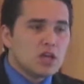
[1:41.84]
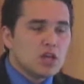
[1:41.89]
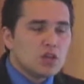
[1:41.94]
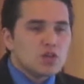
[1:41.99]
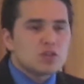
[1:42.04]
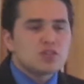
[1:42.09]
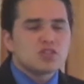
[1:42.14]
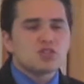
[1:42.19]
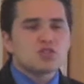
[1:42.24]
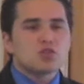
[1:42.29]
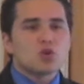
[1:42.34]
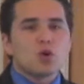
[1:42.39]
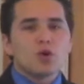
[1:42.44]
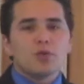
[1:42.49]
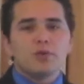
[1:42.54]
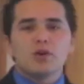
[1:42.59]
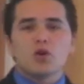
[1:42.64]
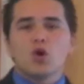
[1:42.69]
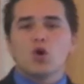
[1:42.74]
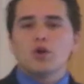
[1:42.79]
There's a
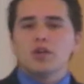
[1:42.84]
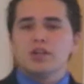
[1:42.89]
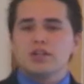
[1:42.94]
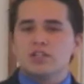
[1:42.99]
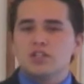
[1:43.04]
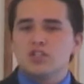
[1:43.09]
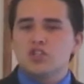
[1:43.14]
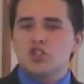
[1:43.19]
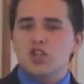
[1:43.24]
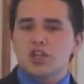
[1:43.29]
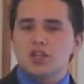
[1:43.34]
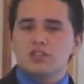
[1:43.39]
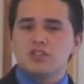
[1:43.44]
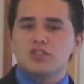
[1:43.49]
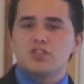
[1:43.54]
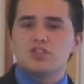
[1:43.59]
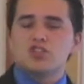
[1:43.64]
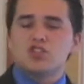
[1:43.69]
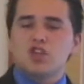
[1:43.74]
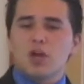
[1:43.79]
story recorded in
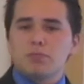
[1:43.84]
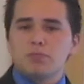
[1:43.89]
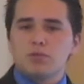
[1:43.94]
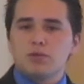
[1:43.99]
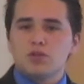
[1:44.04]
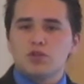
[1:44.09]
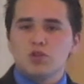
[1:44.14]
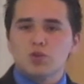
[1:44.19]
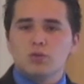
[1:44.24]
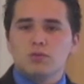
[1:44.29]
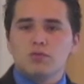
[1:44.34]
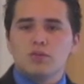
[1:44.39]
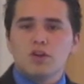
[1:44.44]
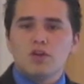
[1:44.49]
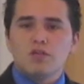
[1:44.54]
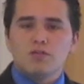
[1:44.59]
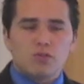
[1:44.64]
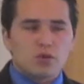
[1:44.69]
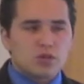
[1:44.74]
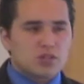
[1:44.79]
Genesis chapter 2,
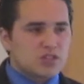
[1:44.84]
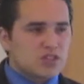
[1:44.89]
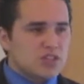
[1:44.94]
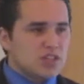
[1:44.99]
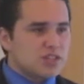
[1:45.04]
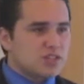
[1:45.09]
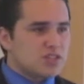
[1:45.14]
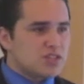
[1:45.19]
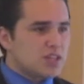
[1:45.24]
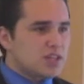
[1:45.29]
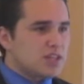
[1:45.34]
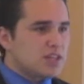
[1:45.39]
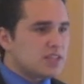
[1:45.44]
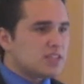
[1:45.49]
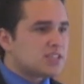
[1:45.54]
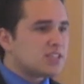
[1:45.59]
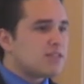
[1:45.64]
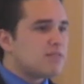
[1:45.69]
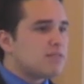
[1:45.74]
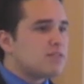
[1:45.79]
verse 16 and
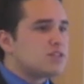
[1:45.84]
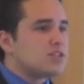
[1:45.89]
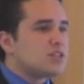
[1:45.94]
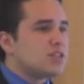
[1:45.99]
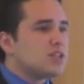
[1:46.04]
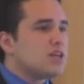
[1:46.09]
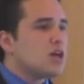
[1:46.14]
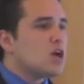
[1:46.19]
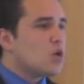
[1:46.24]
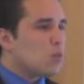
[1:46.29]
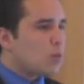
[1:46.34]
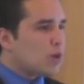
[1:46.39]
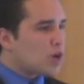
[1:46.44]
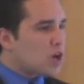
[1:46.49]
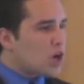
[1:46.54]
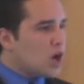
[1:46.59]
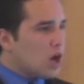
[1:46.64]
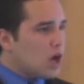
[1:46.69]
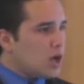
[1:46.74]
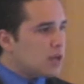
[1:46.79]
17, where
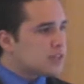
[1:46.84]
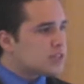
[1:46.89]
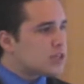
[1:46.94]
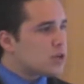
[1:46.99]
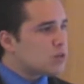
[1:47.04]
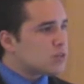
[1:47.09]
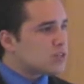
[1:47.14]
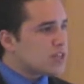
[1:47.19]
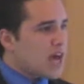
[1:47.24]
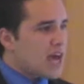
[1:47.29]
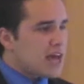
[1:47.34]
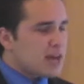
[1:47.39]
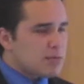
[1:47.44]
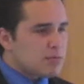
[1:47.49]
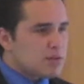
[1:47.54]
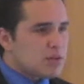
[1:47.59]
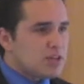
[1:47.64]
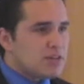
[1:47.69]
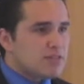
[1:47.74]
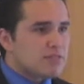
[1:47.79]
God tells Adam
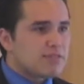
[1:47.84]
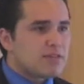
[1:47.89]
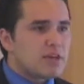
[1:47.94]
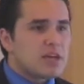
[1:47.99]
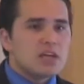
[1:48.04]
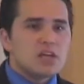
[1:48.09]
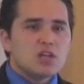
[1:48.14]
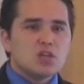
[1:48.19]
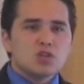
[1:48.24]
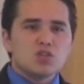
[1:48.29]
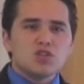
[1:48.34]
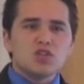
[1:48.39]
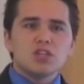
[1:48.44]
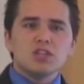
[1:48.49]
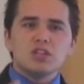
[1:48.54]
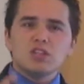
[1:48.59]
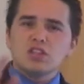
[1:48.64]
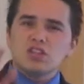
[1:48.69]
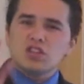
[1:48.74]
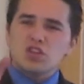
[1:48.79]
and Eve, You
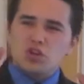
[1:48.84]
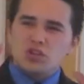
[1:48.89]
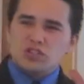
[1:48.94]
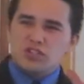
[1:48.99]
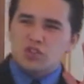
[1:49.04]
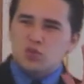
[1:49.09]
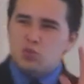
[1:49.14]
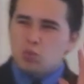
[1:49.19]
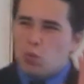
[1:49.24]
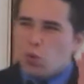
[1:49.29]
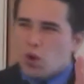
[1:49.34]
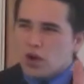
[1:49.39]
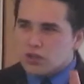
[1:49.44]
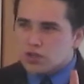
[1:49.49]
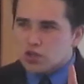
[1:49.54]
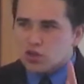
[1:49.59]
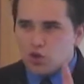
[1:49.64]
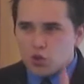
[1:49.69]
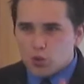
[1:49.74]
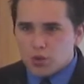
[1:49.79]
see, there's this
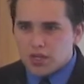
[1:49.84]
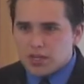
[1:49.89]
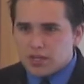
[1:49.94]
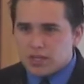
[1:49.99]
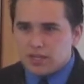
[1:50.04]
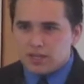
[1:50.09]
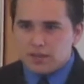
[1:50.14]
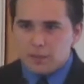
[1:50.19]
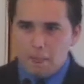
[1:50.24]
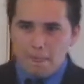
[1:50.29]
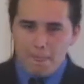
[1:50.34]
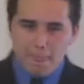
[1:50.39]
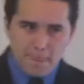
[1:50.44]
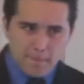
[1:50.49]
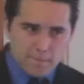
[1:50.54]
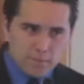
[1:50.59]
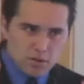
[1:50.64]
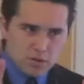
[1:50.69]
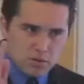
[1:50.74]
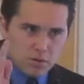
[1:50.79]
one tree,
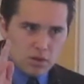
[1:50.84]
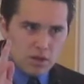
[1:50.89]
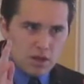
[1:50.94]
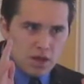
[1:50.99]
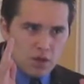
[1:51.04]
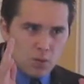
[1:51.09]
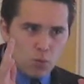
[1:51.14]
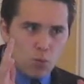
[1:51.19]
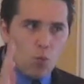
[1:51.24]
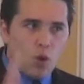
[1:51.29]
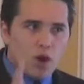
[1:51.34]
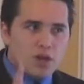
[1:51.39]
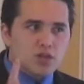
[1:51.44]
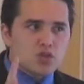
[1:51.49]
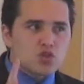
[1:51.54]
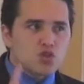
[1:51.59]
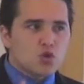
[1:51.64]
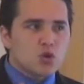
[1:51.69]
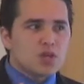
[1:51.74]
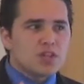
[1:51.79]

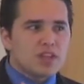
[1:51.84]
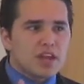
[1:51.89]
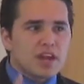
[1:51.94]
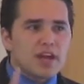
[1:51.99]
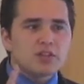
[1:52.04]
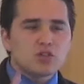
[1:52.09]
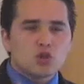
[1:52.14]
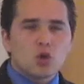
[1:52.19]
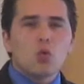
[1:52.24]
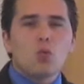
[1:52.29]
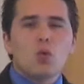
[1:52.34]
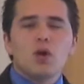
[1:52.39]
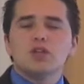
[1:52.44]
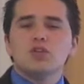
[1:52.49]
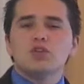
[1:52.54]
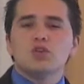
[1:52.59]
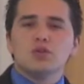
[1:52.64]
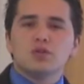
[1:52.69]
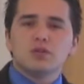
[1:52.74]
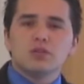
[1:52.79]
one tree that I don't
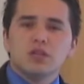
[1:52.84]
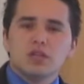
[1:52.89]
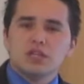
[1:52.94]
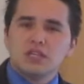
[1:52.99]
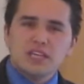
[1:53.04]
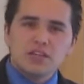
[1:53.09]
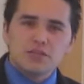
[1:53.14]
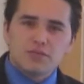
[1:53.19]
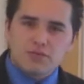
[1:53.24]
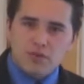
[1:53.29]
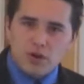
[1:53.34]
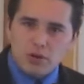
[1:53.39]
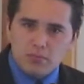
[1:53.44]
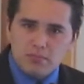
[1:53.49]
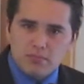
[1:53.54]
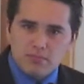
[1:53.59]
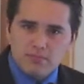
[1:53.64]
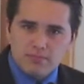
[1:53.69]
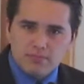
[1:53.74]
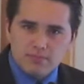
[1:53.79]
want you to eat
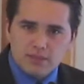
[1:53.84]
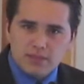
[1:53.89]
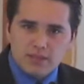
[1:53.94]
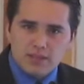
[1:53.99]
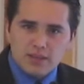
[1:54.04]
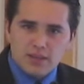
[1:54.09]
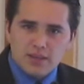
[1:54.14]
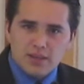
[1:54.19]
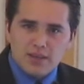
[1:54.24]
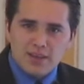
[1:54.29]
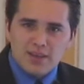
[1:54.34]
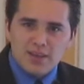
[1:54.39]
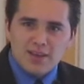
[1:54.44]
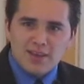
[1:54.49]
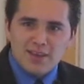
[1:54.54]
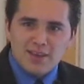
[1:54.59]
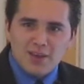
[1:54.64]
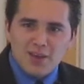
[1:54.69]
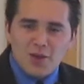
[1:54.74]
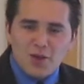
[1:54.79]
from.
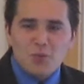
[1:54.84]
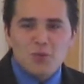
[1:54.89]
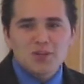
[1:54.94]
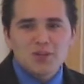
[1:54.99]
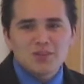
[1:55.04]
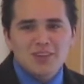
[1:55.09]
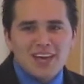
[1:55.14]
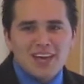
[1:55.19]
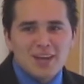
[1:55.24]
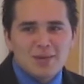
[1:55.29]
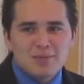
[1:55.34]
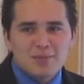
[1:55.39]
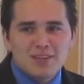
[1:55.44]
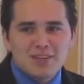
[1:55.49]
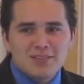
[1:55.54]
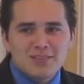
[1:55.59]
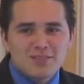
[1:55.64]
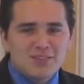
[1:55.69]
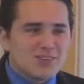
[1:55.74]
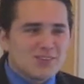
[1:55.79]
And what did Adam
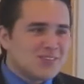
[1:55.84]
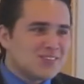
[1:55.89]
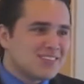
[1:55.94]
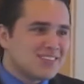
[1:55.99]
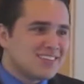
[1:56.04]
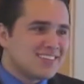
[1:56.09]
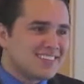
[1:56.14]
and Eve do?